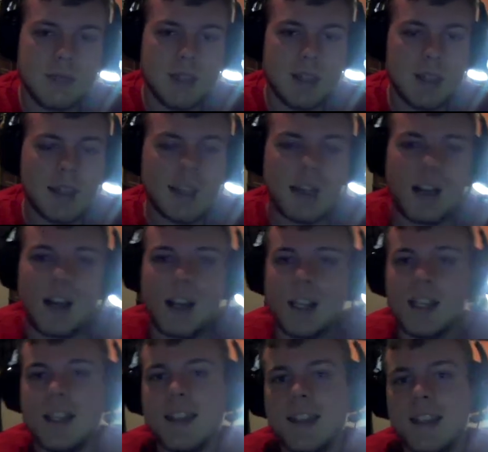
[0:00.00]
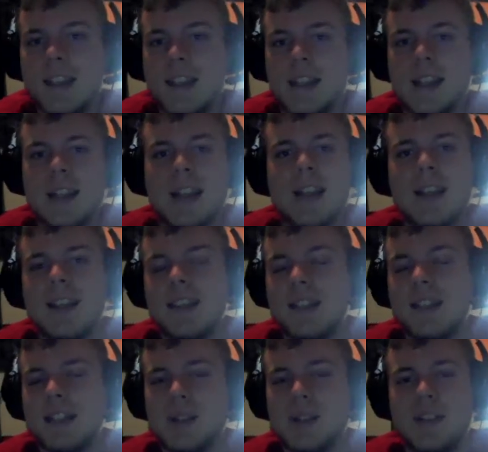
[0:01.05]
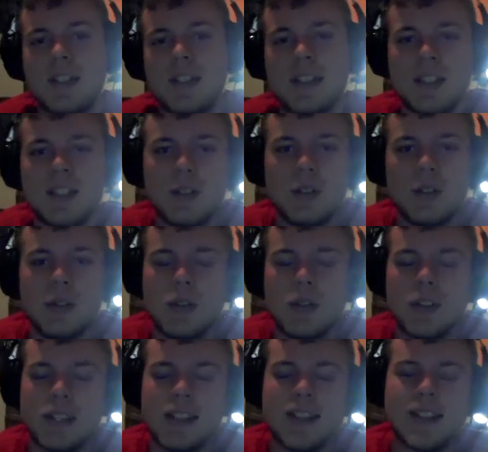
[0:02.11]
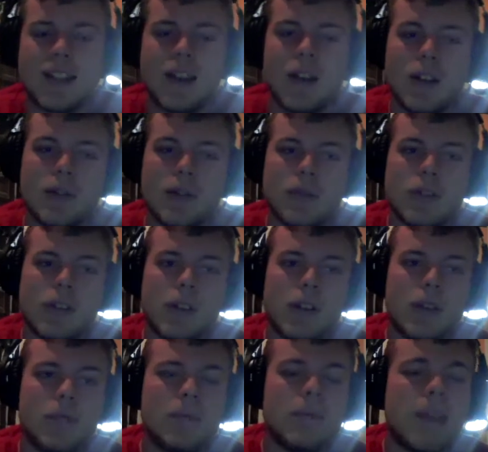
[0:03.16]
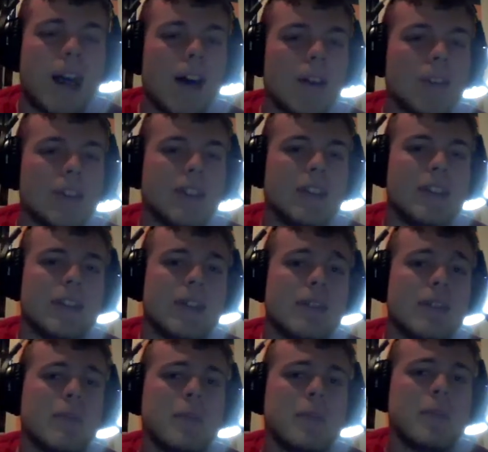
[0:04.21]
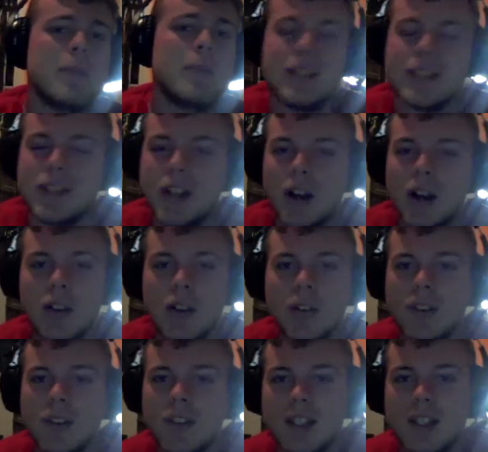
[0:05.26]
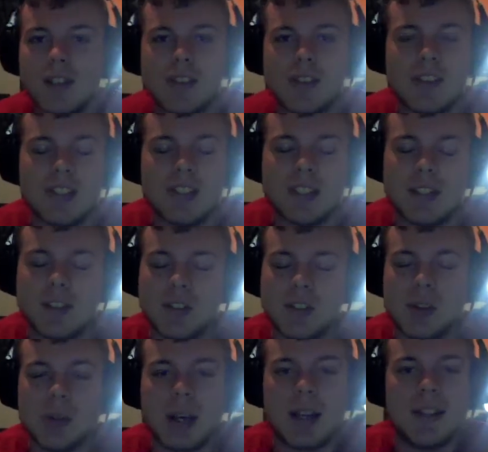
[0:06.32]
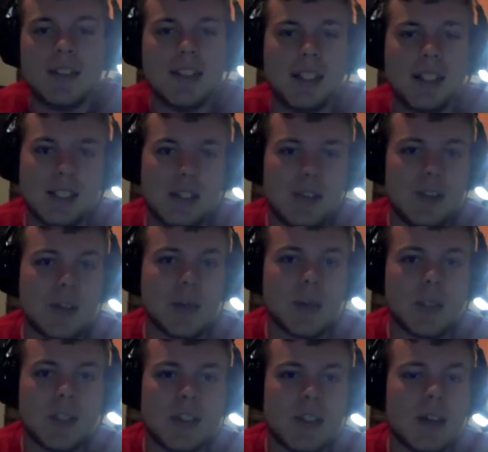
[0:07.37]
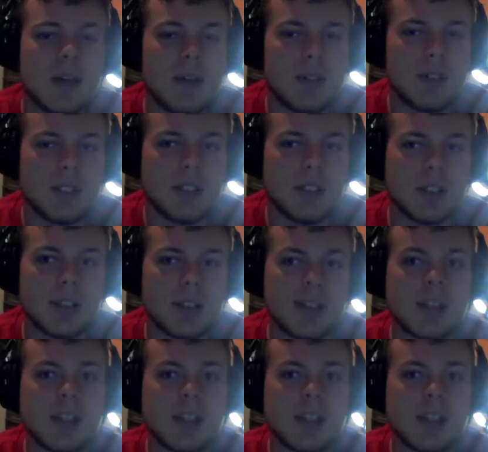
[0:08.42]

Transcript: Yeah, anything you see in the news that's selling for thousands or even millions of dollars that you just see is crazy, and you just wish that was yours